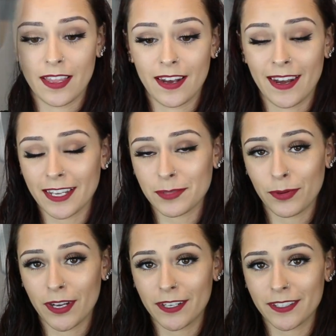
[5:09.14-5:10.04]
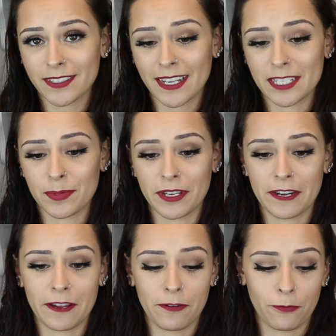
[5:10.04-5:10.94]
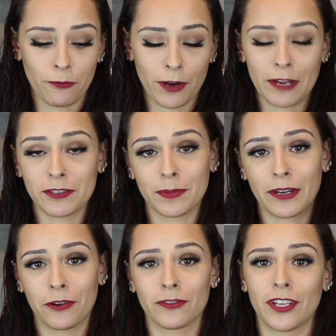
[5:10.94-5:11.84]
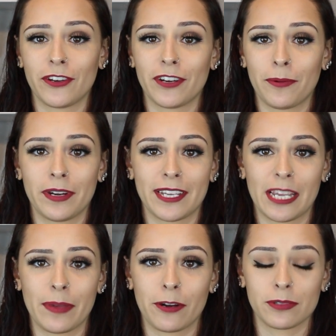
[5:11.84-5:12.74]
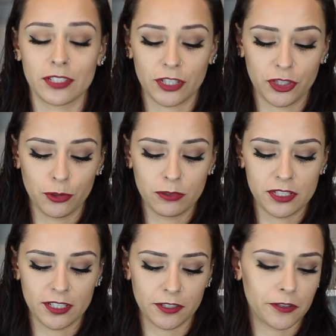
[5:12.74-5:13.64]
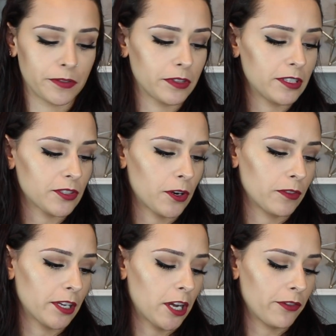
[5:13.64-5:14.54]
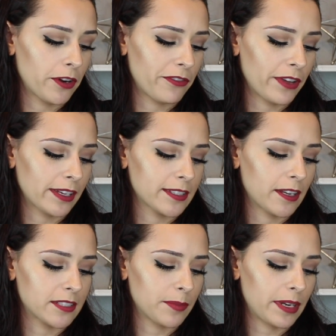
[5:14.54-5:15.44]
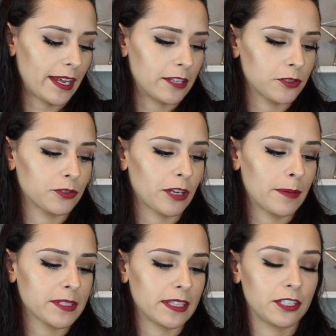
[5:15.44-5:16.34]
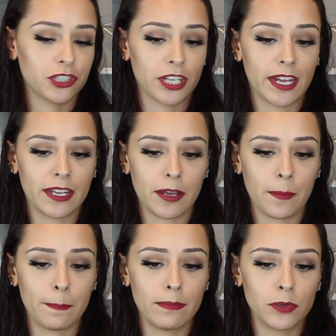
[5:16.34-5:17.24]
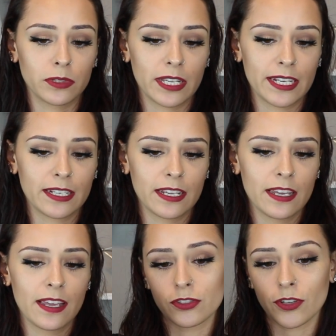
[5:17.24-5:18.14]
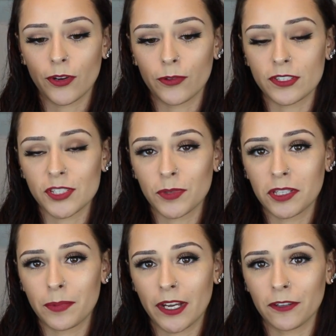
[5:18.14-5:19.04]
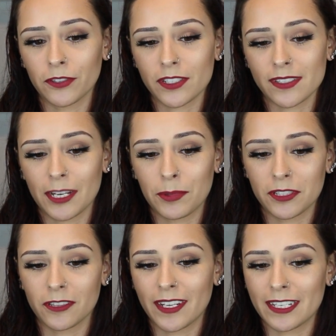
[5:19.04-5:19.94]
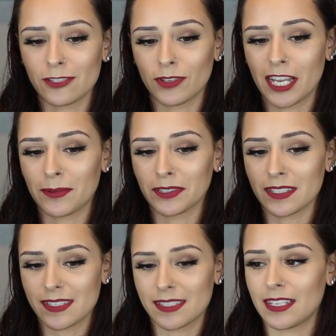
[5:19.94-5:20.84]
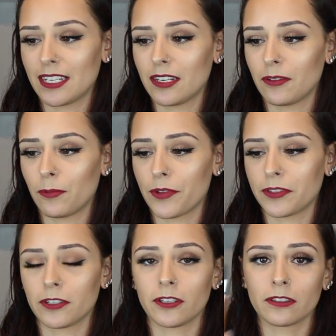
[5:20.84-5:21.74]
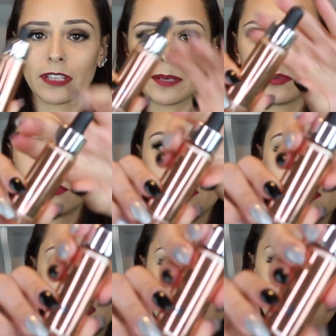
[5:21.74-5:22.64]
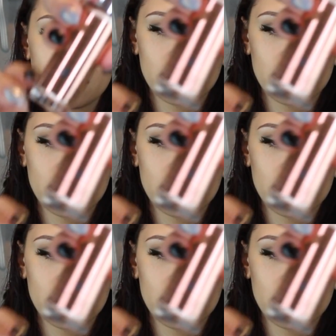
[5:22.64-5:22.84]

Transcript: Next product has been raved about over the internet when it came out. It was a huge deal. These are the Cover FX Custom Enhancer Drops in the shade Moonlight. So this is what the bottle looks like. With the lights, you can't really see what the label looks like.